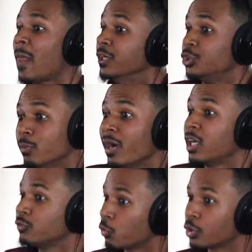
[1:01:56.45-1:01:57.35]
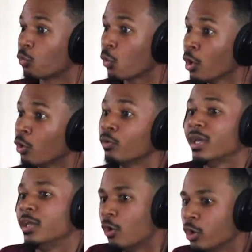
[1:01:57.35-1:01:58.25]
and share my gifts with the world
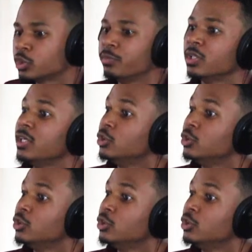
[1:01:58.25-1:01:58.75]
and ultimately